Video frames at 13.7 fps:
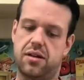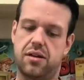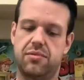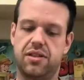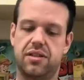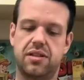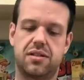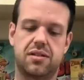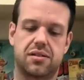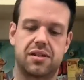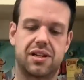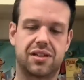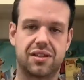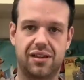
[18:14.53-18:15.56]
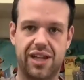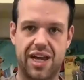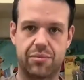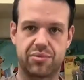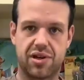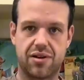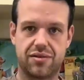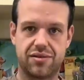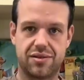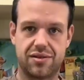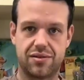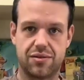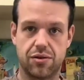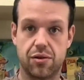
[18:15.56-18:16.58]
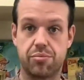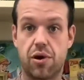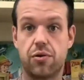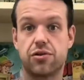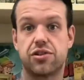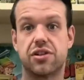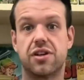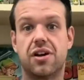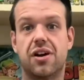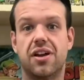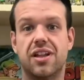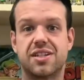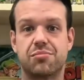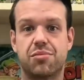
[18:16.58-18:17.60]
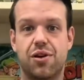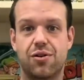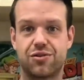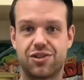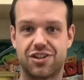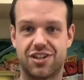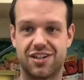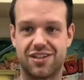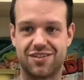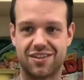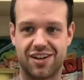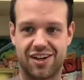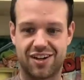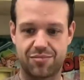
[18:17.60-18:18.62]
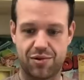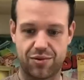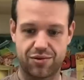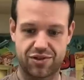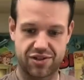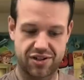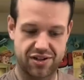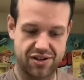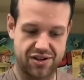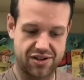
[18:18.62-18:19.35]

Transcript: I mean, this looks like the lamp, no? Or a potion. Oh, it's a potion. Okay, a potion.